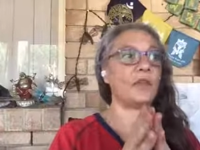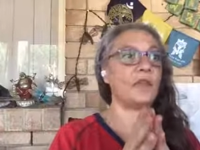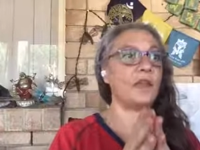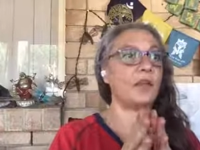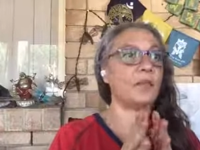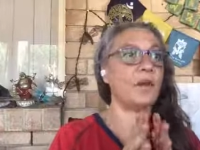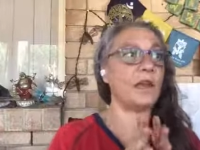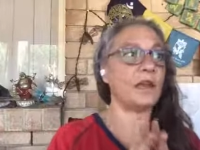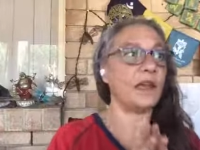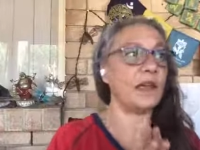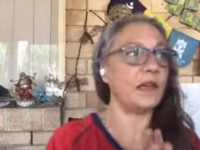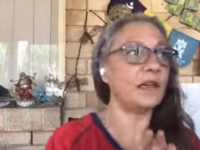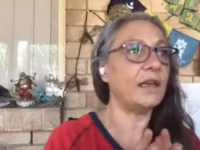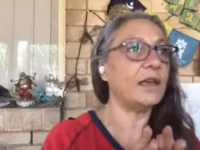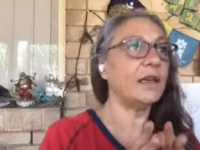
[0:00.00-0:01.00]
think we
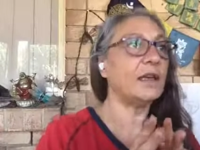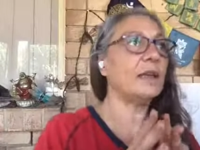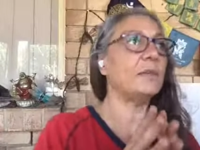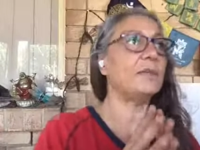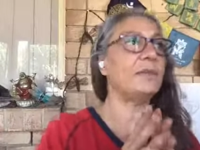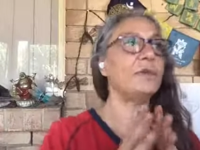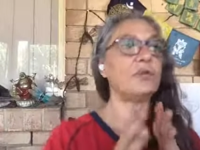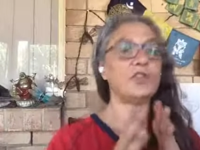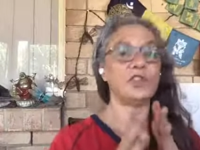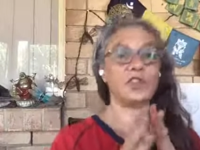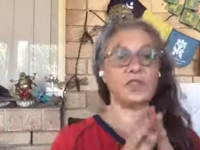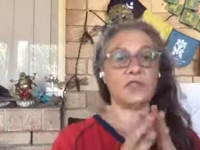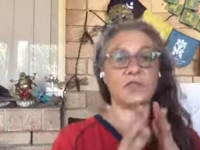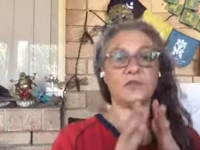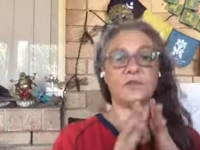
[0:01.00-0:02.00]
can
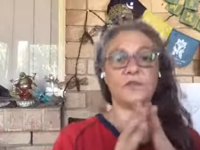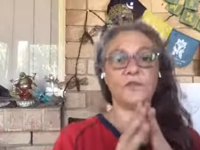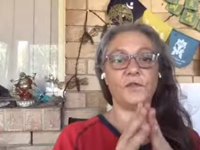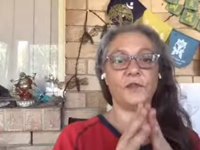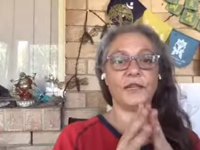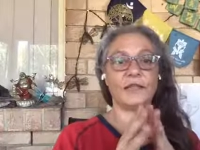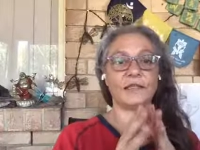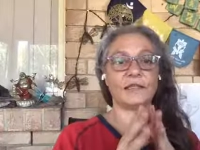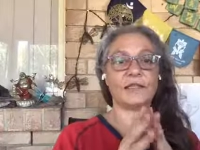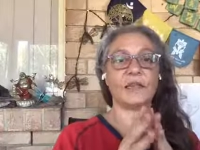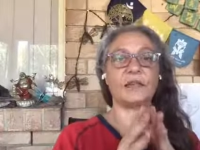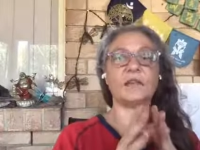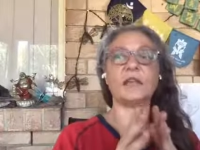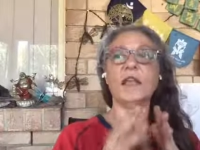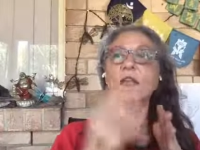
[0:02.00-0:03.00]
bullshit and fool
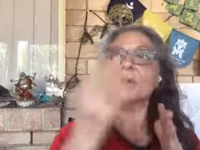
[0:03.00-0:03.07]
ourselves.